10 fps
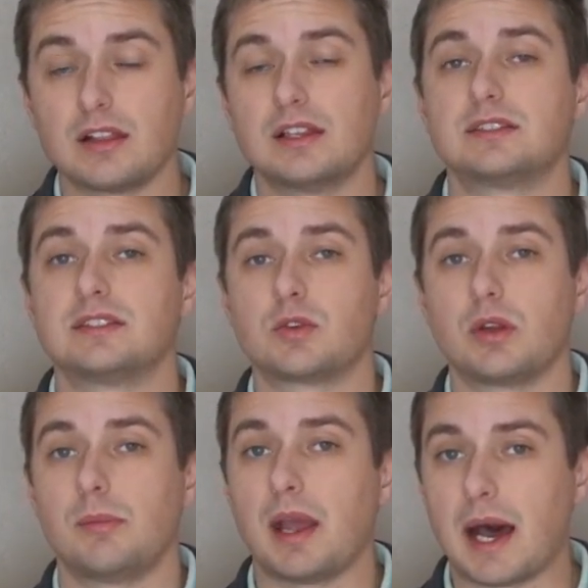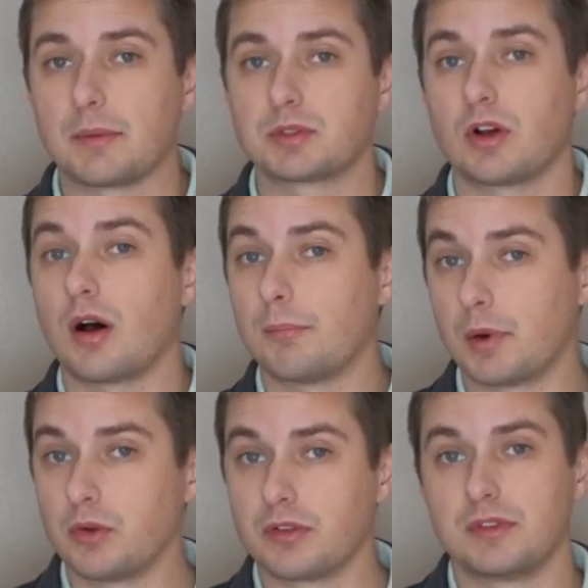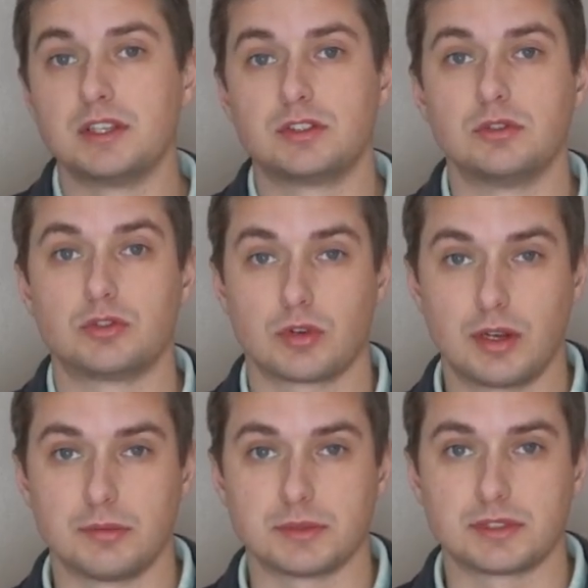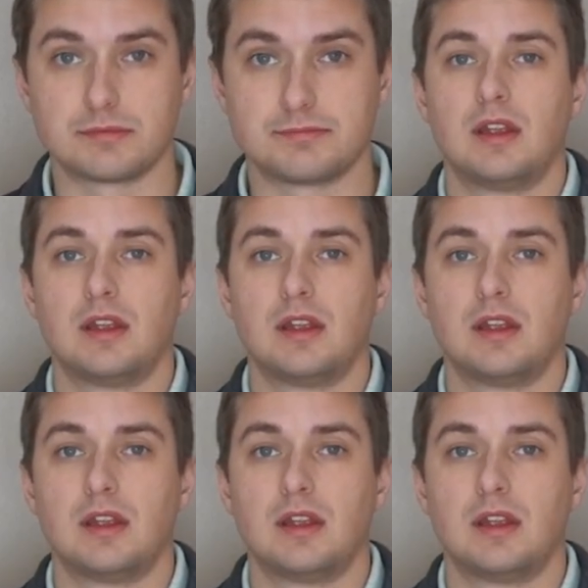list is going to be optional on both of these two trims.